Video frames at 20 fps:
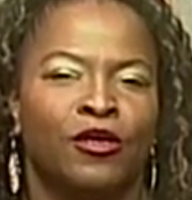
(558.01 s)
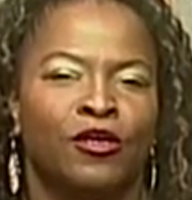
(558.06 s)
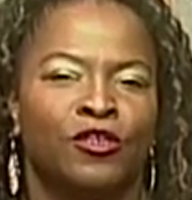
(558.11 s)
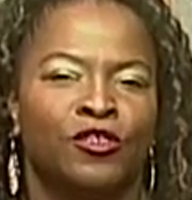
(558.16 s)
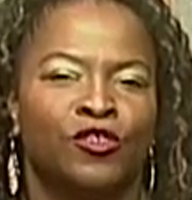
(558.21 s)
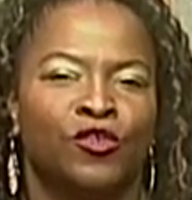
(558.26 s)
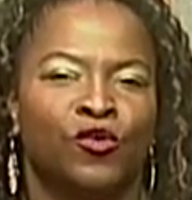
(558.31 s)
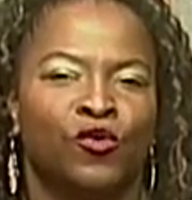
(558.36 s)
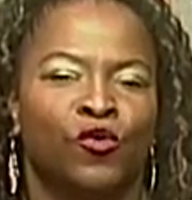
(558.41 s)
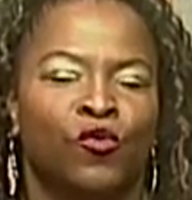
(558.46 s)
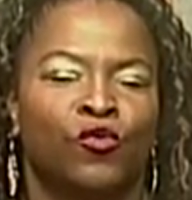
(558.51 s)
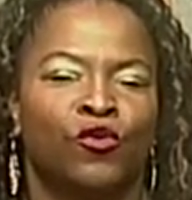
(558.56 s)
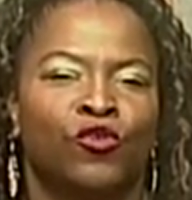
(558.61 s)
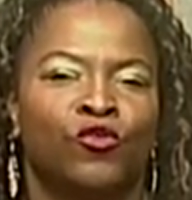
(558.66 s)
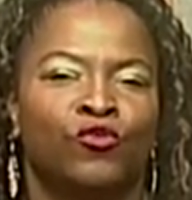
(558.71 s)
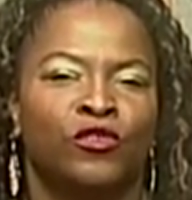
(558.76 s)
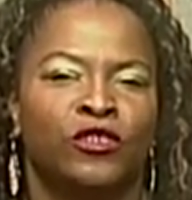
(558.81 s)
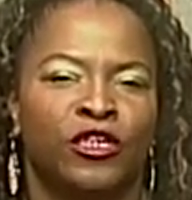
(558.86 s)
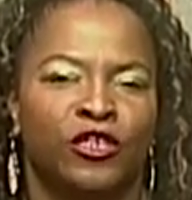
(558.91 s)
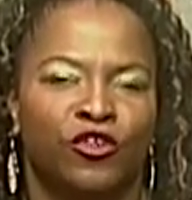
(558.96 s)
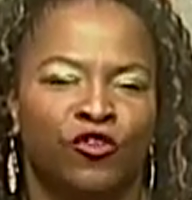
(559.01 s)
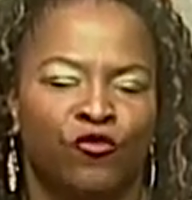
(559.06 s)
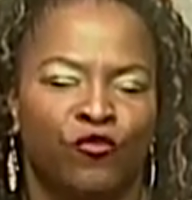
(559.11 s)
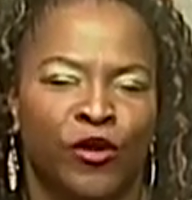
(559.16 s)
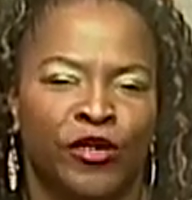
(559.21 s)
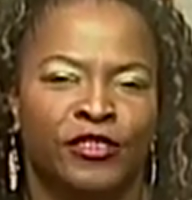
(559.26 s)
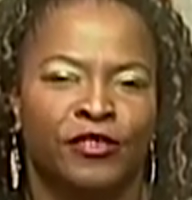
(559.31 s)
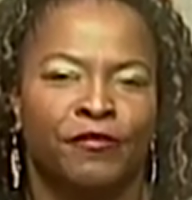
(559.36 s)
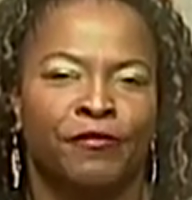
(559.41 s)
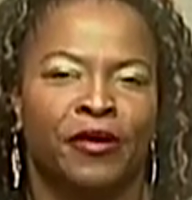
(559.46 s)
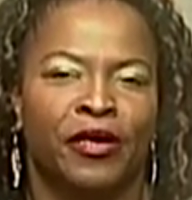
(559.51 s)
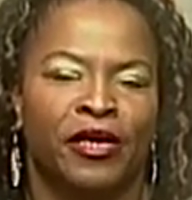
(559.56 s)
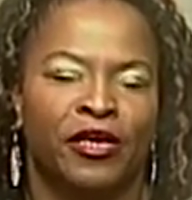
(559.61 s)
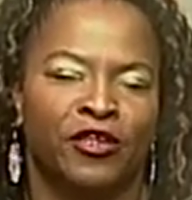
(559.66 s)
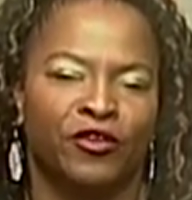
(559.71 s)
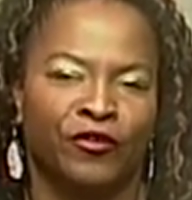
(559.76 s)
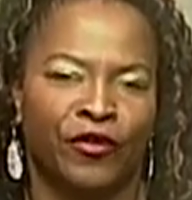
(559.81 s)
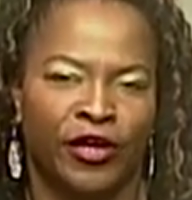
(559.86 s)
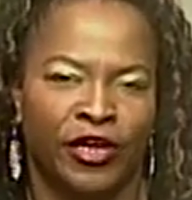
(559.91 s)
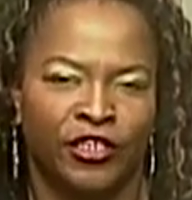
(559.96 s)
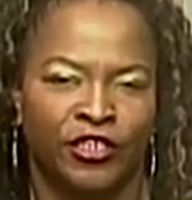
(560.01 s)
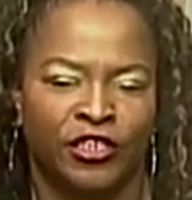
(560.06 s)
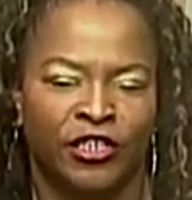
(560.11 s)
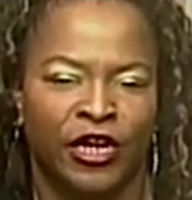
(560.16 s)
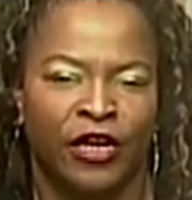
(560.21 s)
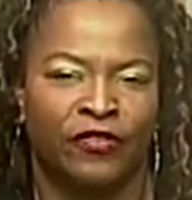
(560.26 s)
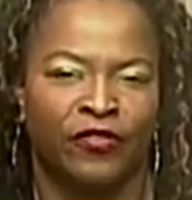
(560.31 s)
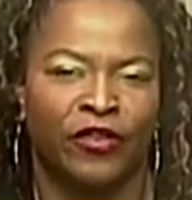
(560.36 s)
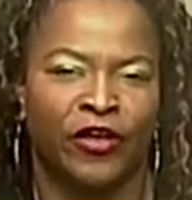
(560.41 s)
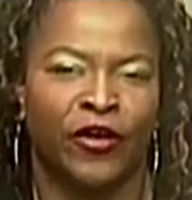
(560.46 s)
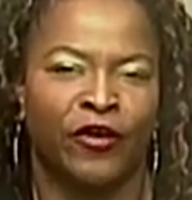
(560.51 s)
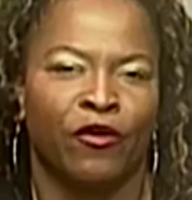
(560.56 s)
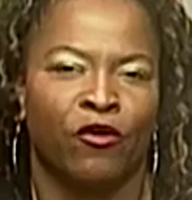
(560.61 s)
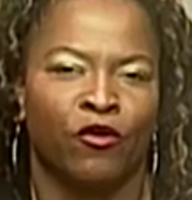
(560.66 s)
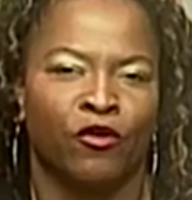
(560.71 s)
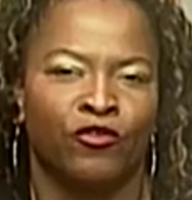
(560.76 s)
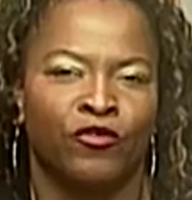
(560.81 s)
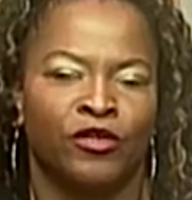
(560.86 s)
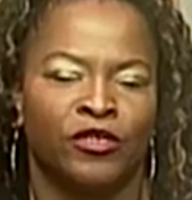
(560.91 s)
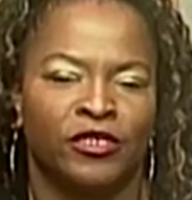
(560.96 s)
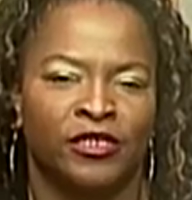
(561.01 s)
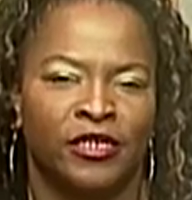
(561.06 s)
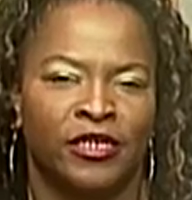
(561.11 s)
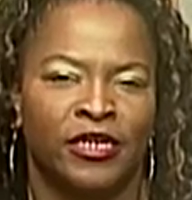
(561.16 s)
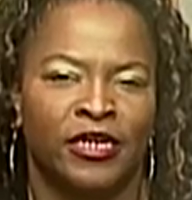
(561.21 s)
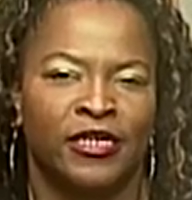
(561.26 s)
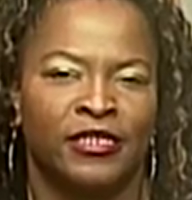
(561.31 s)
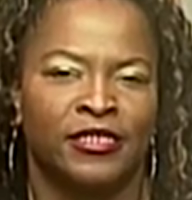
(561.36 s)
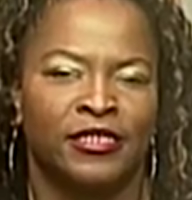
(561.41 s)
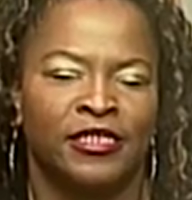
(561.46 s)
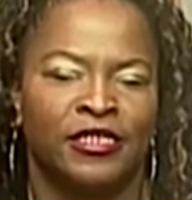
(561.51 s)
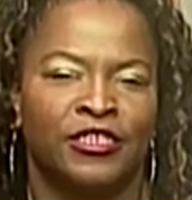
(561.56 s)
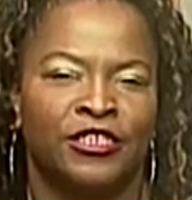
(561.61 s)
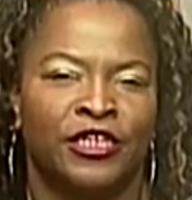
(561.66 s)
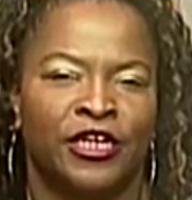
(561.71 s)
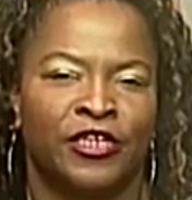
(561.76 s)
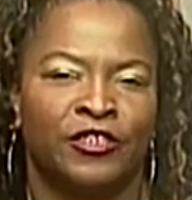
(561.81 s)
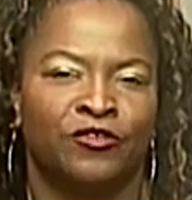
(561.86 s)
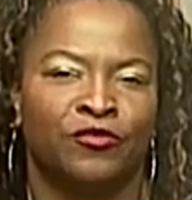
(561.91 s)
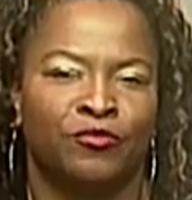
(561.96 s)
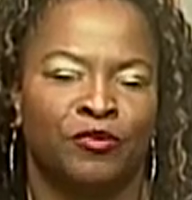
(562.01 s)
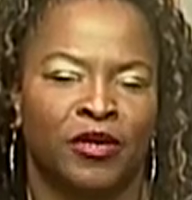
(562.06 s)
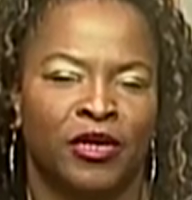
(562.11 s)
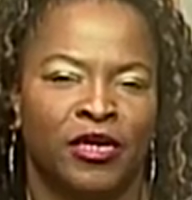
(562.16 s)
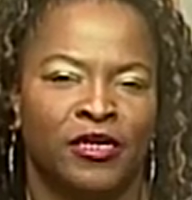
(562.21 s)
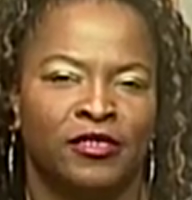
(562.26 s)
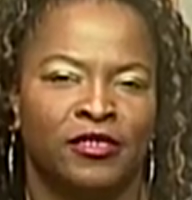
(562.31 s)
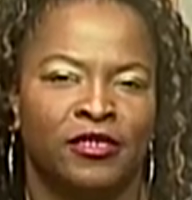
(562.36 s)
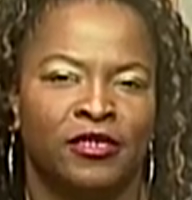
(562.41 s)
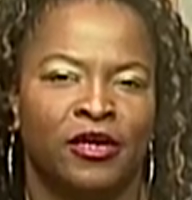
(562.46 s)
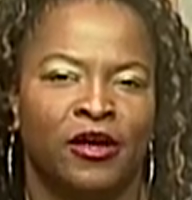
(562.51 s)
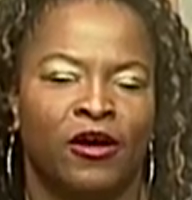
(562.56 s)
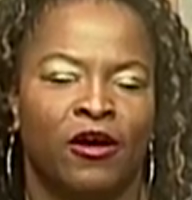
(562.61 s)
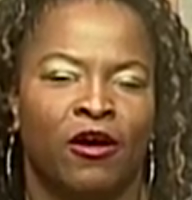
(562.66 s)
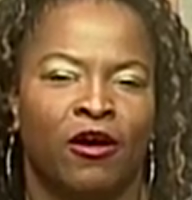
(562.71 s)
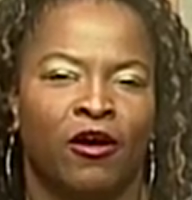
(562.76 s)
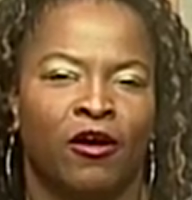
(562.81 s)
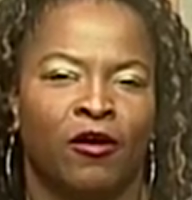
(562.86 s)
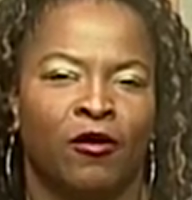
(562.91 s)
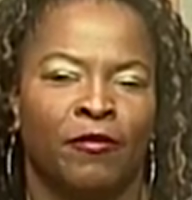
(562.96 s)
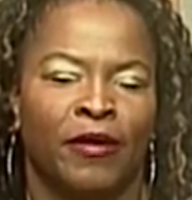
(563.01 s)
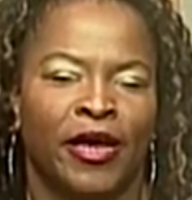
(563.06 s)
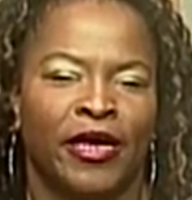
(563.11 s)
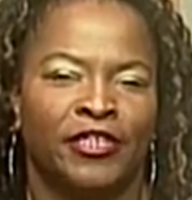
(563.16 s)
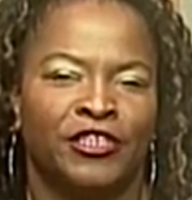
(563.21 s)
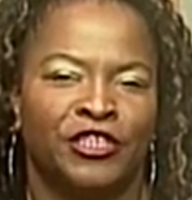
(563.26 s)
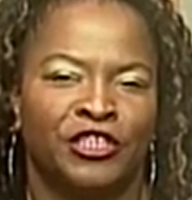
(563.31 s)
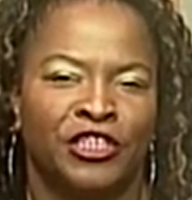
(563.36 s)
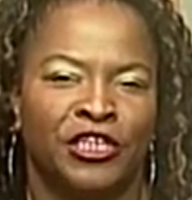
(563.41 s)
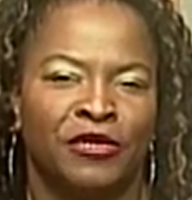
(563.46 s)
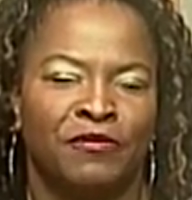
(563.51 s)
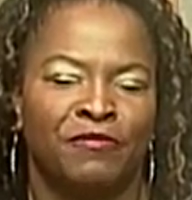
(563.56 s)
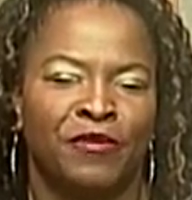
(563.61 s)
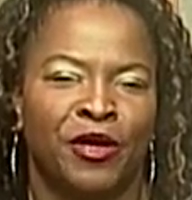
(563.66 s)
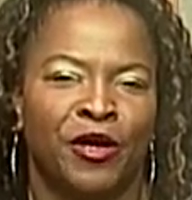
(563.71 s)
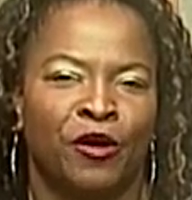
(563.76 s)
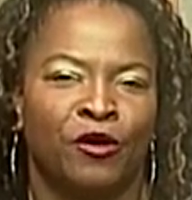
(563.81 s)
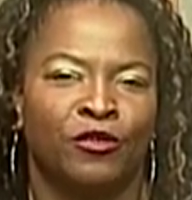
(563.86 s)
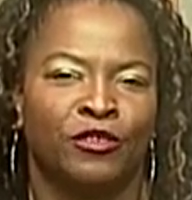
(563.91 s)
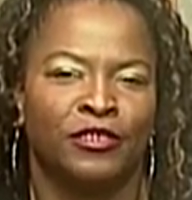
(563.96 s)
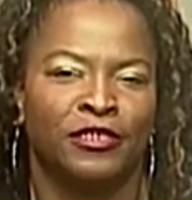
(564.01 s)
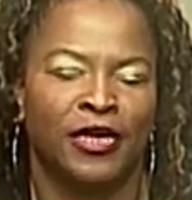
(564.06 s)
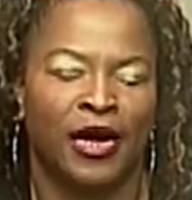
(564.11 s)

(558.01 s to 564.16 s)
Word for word: So you send your resume and your headshot there, or you can send it at tjdupless um, at gmail.com.